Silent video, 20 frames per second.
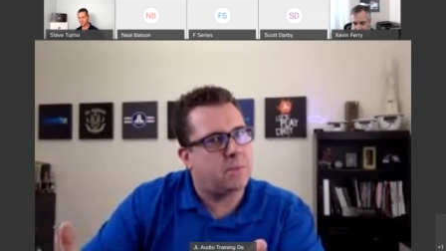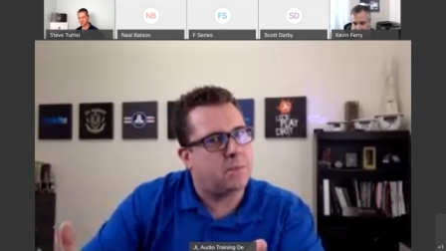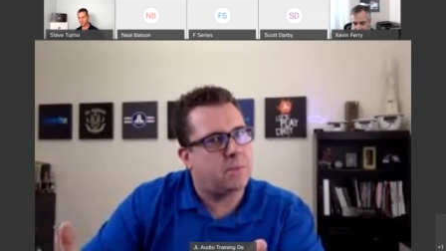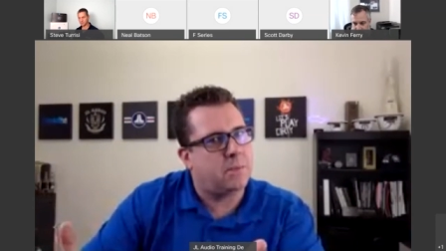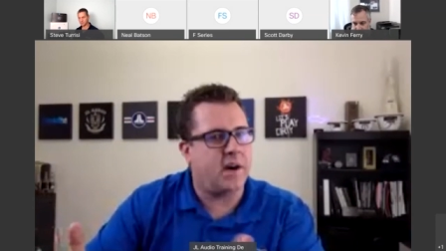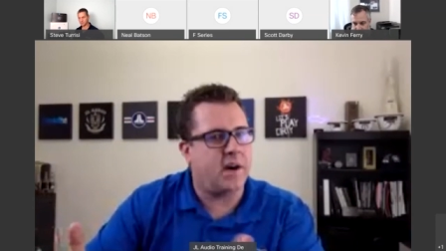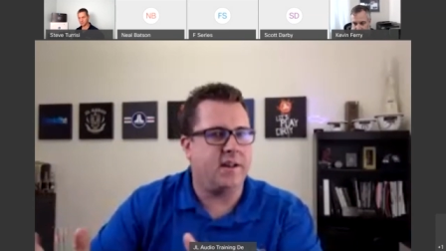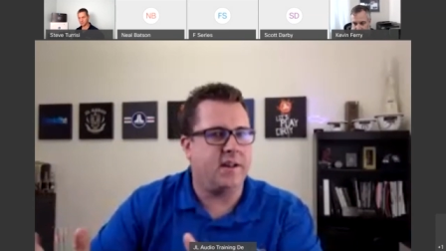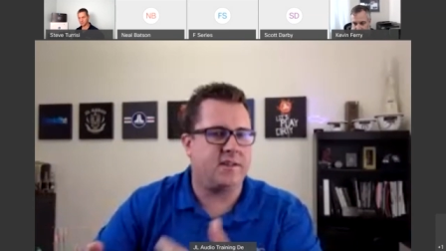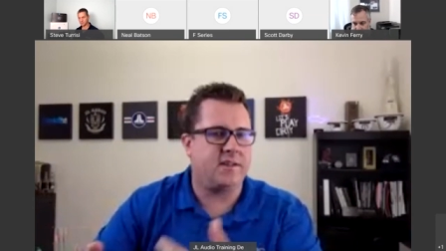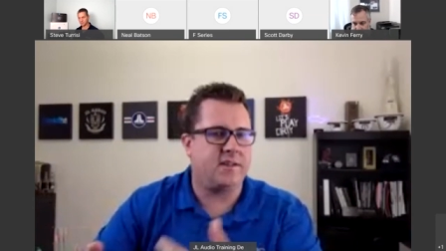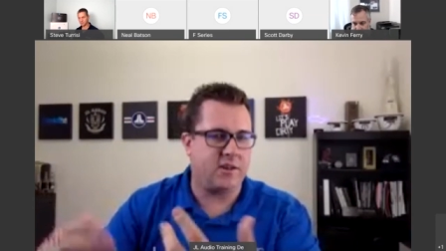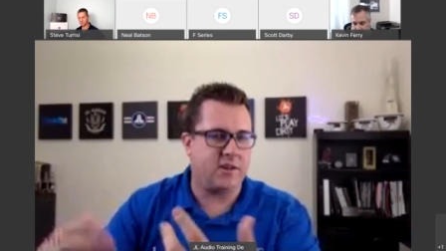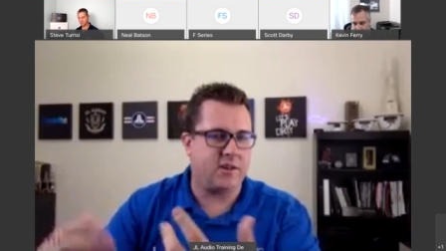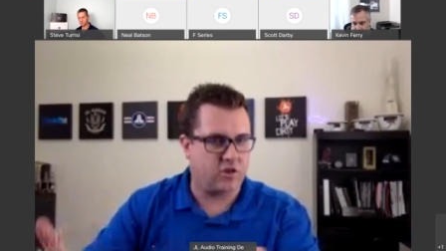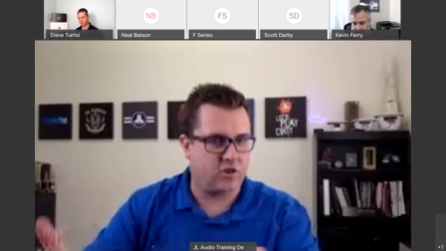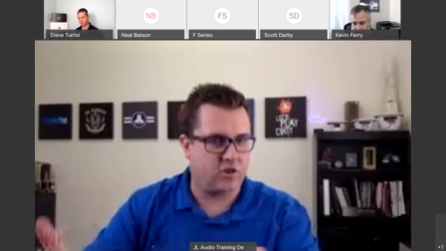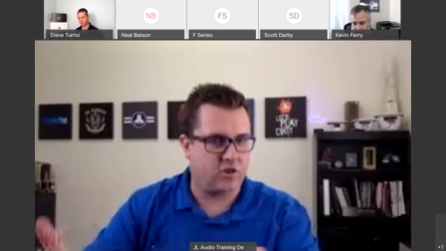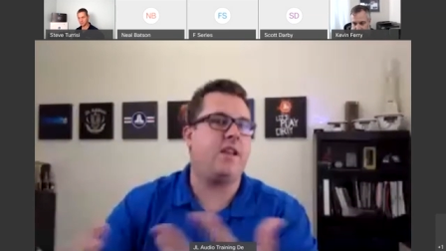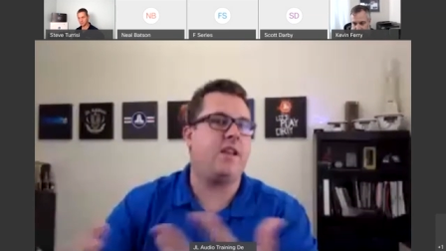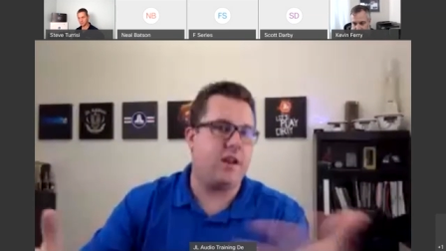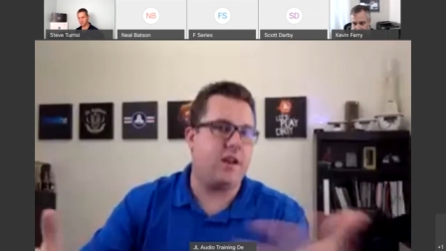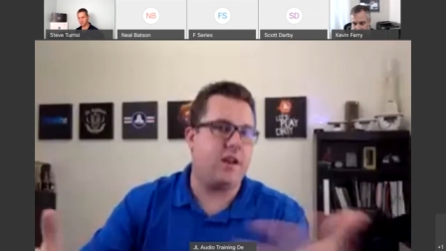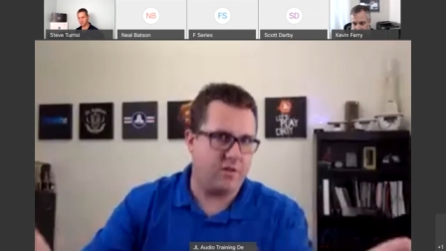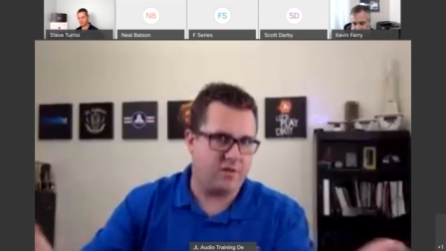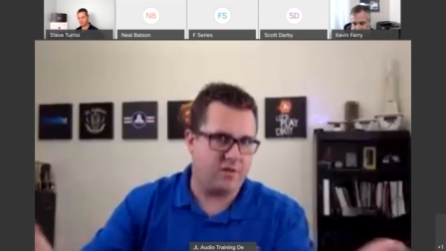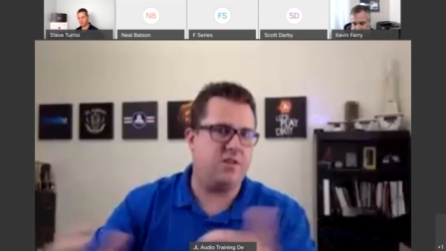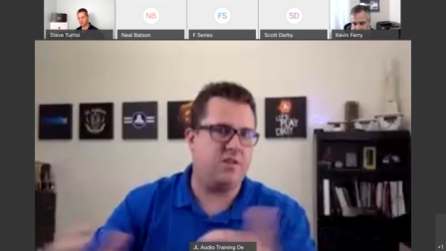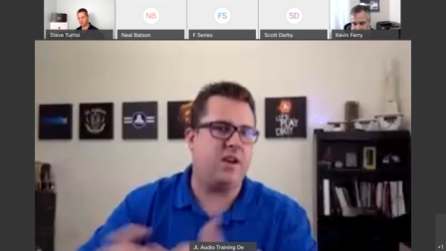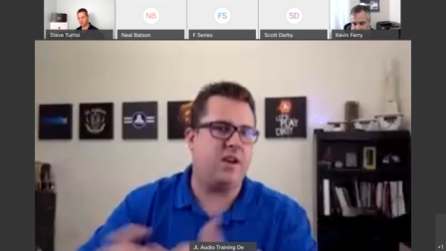but it's not truly auto
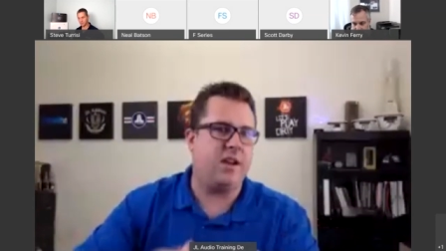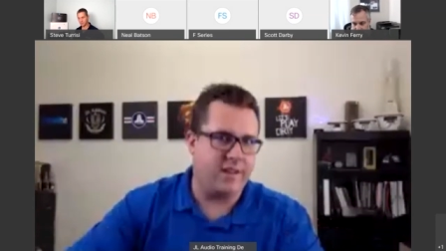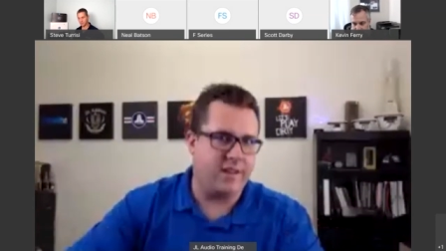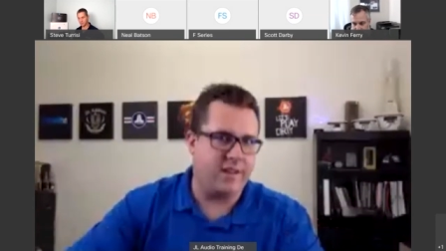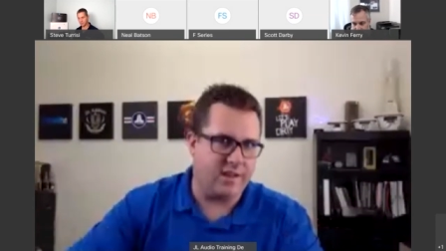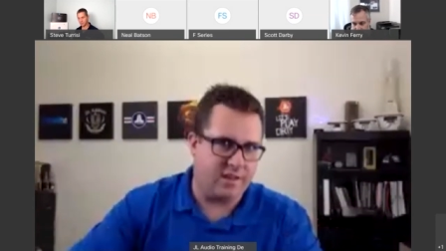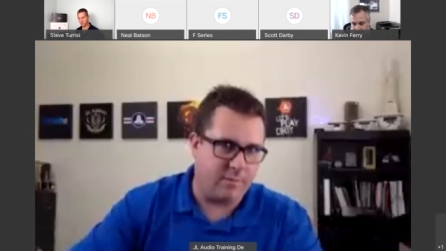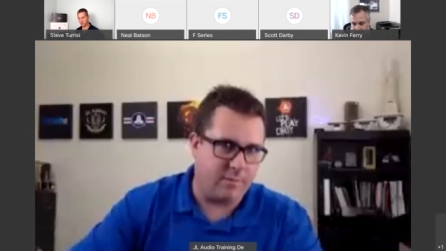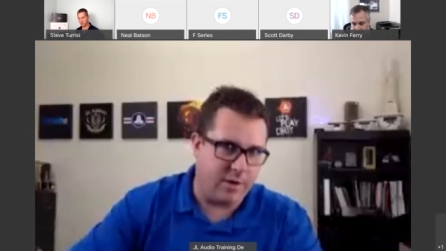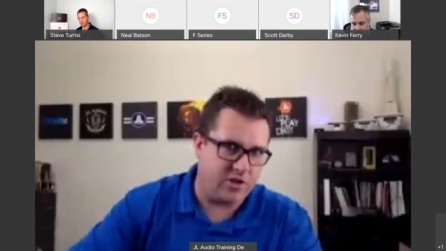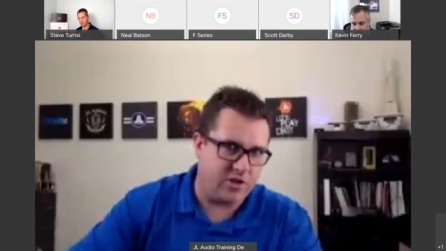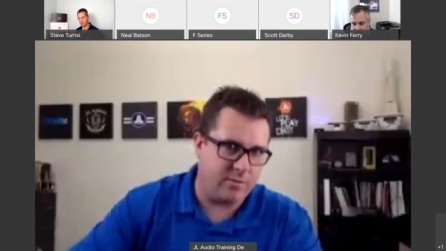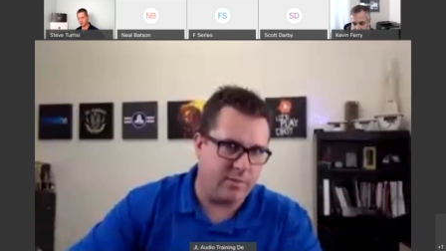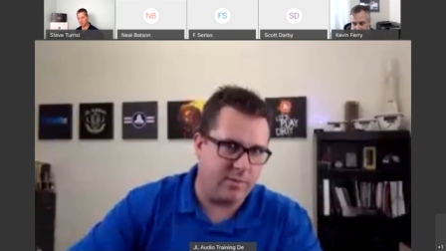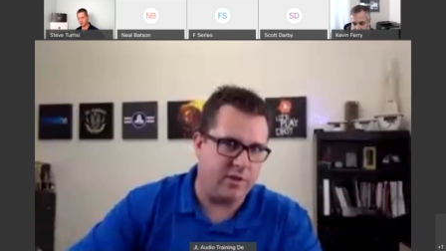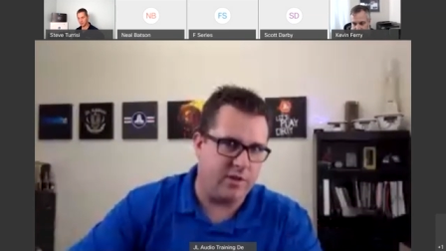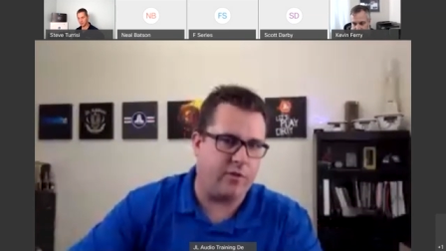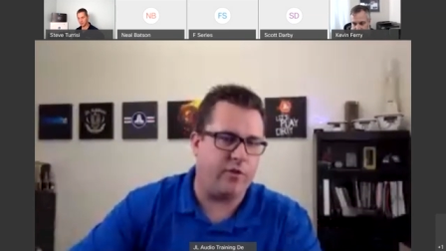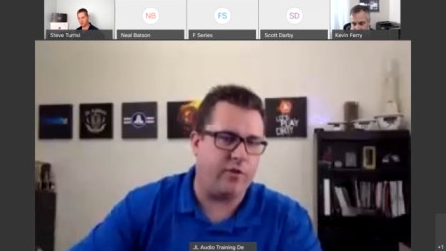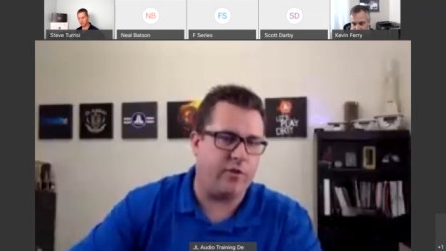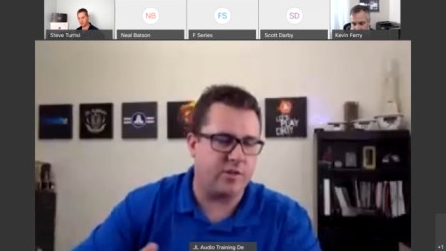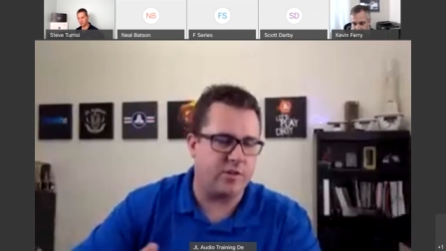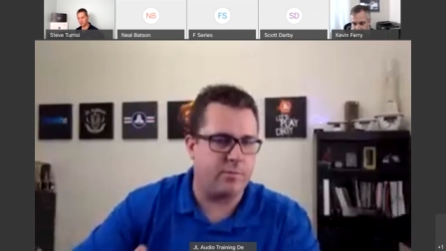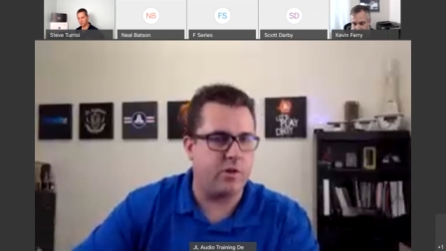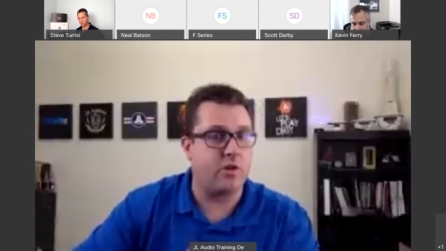because you got to take the measurements first.